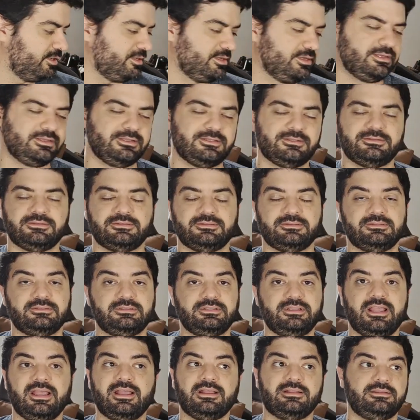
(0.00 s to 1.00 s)

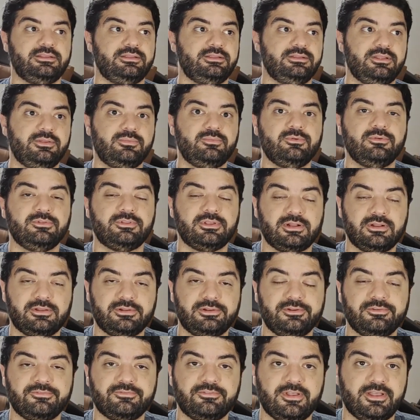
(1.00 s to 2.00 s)
Yeah, they put a
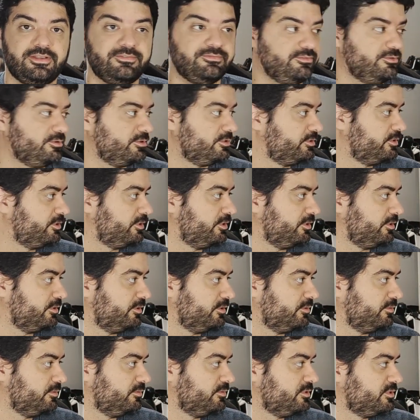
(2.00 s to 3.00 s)
lot of effort
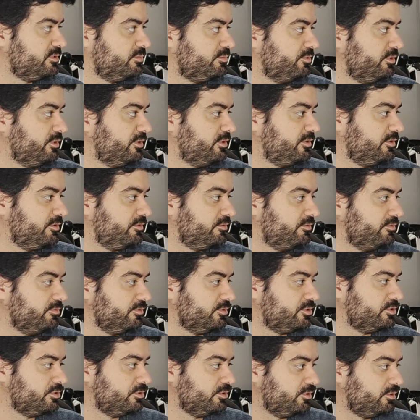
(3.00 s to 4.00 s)
on this printer
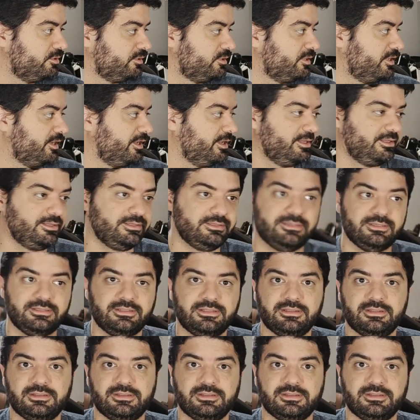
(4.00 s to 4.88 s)
for sure, and